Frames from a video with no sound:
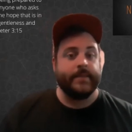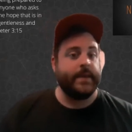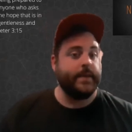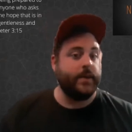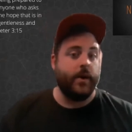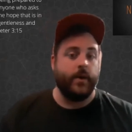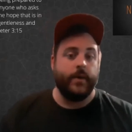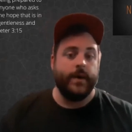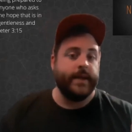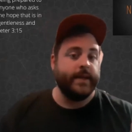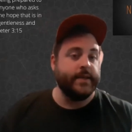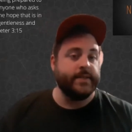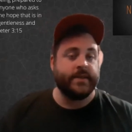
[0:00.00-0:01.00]
Yo, and
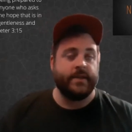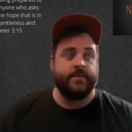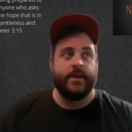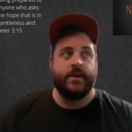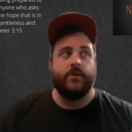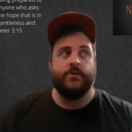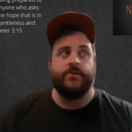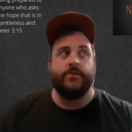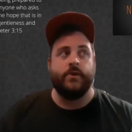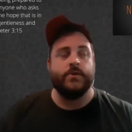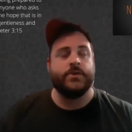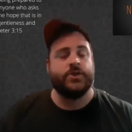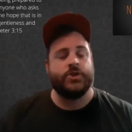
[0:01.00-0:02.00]
it is going to make you feel
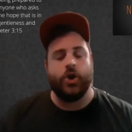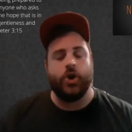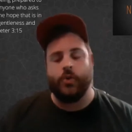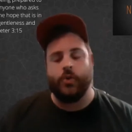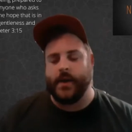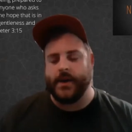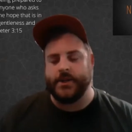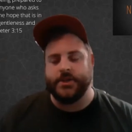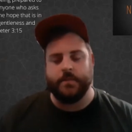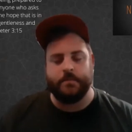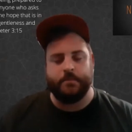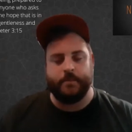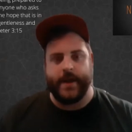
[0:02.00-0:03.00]
so much
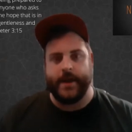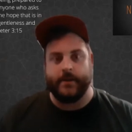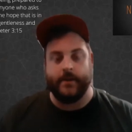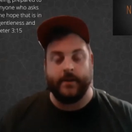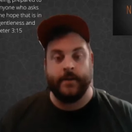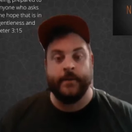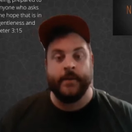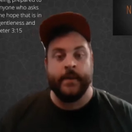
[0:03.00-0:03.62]
better.